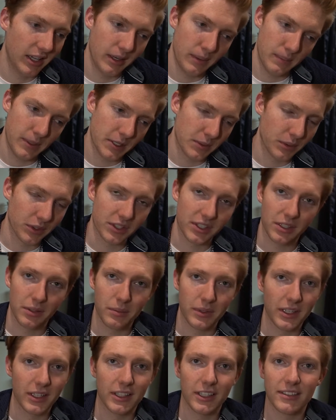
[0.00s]
Pittsburgh's going to
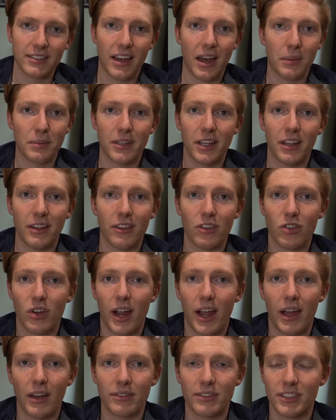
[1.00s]
be in the top 10 of the
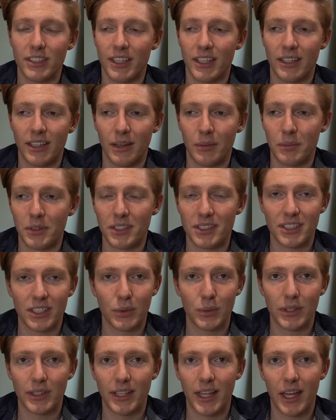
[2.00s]
draft, and I'm going to stick
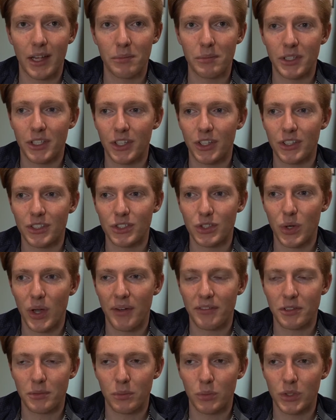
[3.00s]
with that because
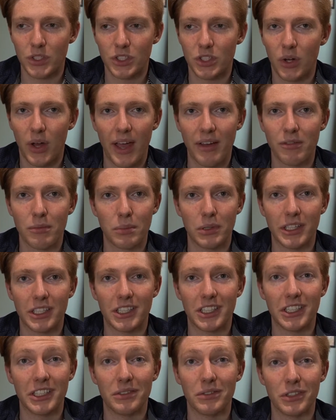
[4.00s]
we still haven't played
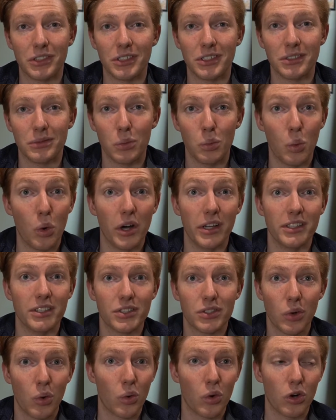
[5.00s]
Cleveland
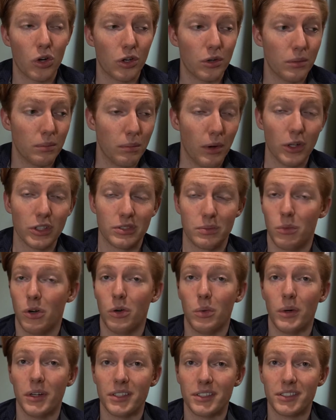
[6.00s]
once or Baltimore
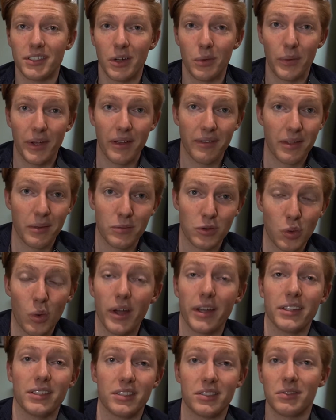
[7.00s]
once, and we have them
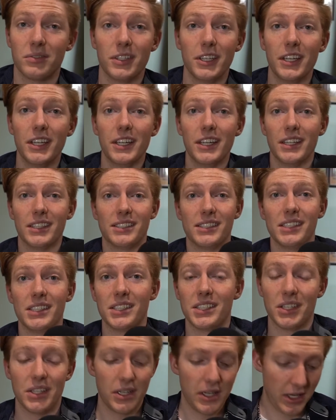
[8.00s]
twice a
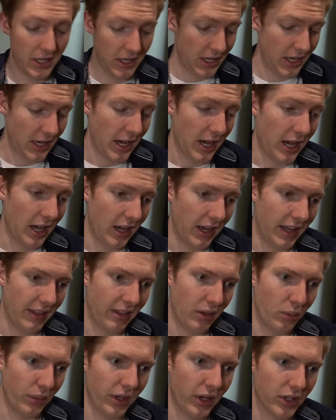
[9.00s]
season. And
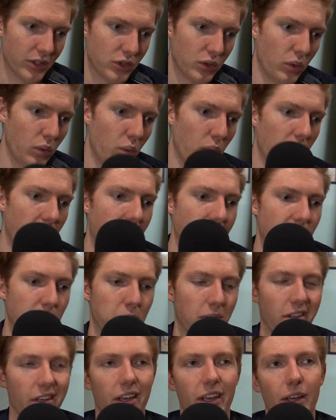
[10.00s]
then we also will have to
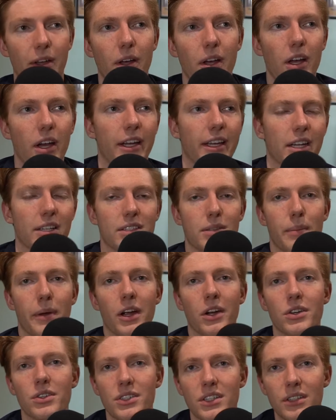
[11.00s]
play against the
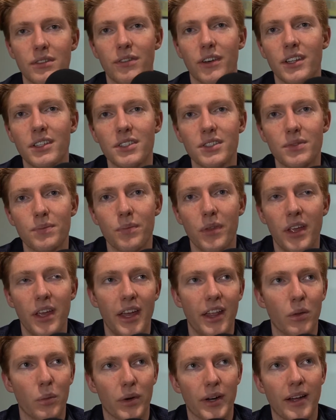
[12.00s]
Bears defense,
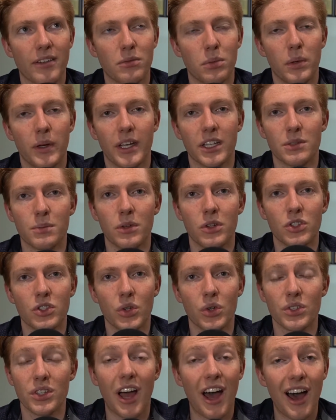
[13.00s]
and then we're going to have to play against
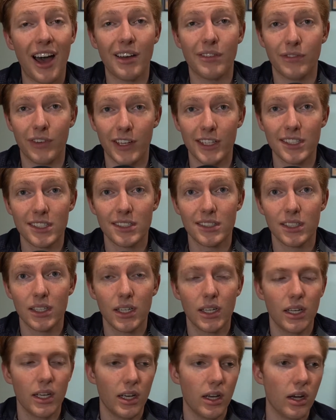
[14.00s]
Minnesota's offense
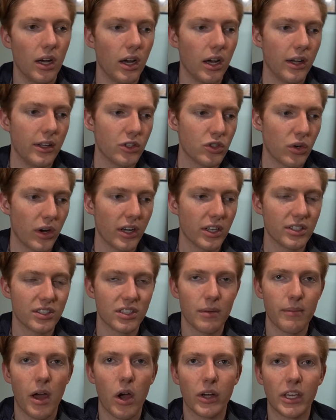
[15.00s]
and try to
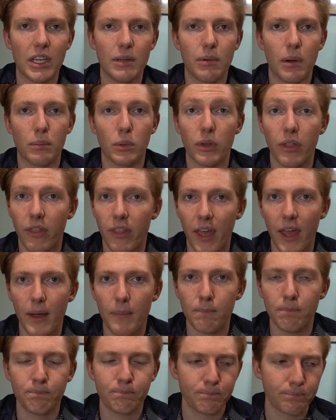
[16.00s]
somehow keep up with
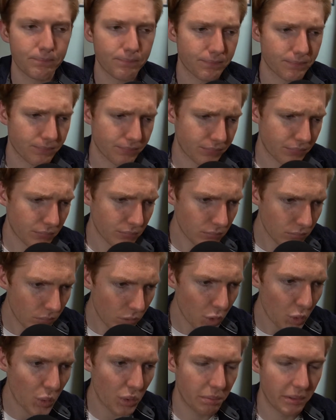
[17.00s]
them.
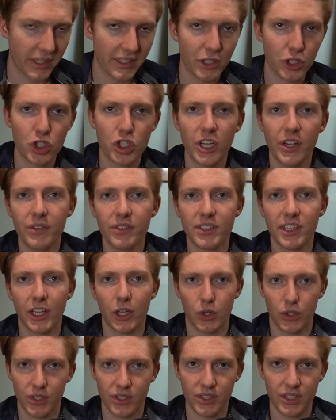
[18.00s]
We play the Chiefs
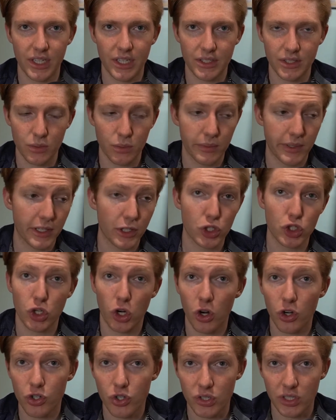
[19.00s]
later in the season. We play the
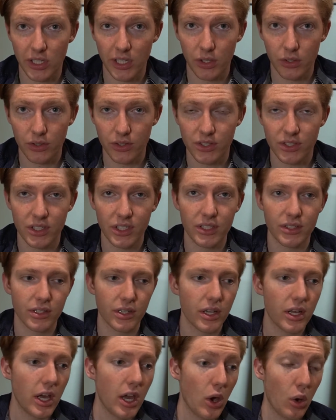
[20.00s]
Chargers later in the
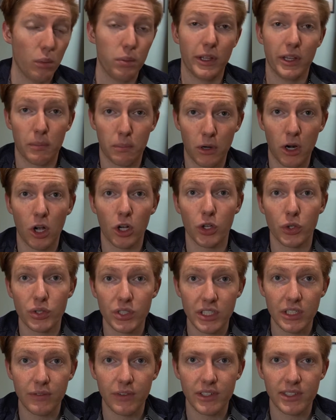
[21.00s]
season. We play the Broncos
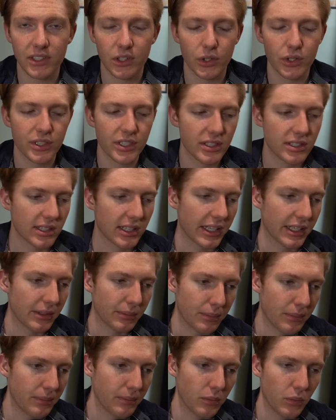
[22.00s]
defense later in the season. Like,
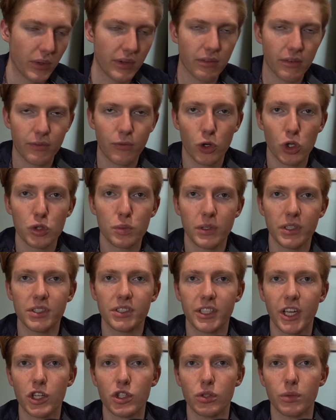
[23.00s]
we have a first-place
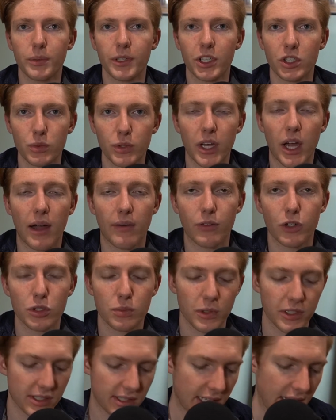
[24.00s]
schedule because we got first
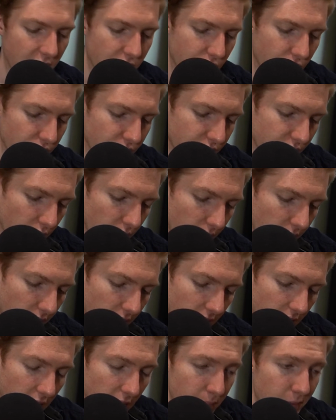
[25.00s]
place last year. So
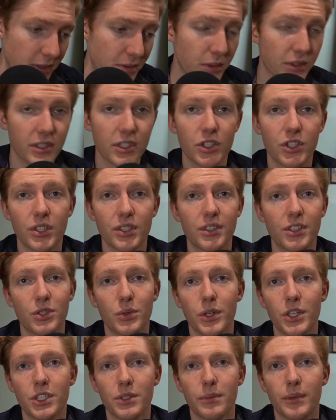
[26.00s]
Pittsburgh's in a shit
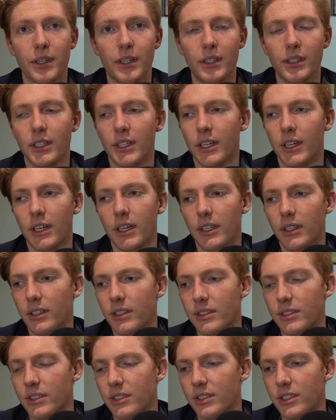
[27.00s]
situation, man.
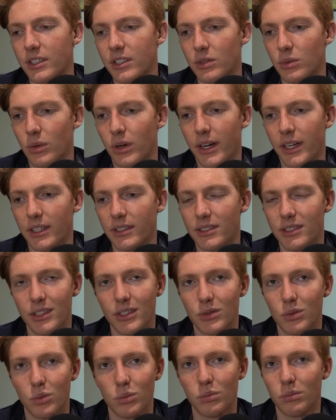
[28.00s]
This is a season where I can see
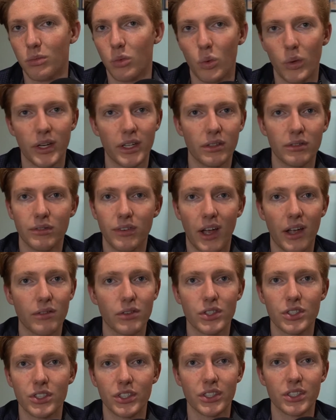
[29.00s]
us winning 5
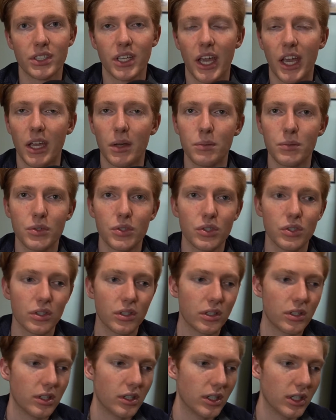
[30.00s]
or 6 games,
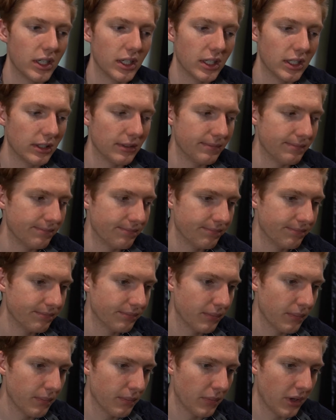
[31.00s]
but
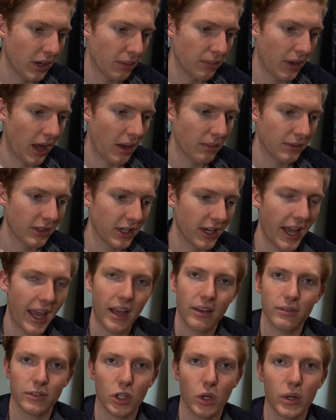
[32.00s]
I'm going to
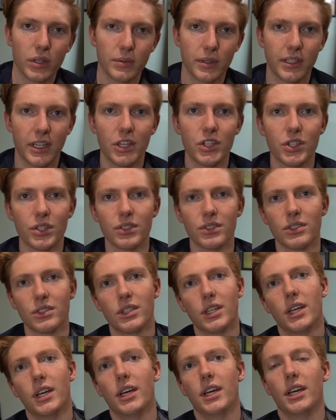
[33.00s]
have low expectations.
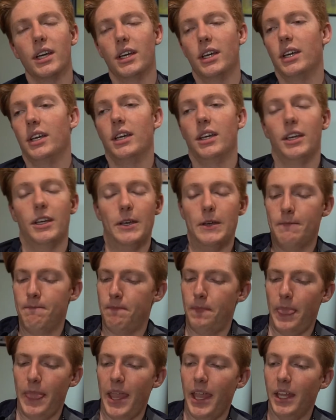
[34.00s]

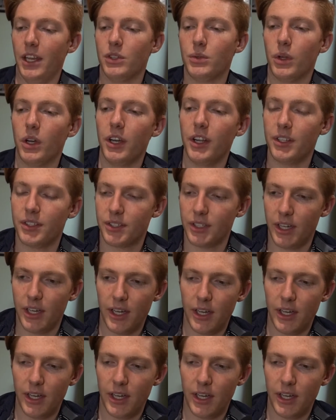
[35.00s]
It is what it is.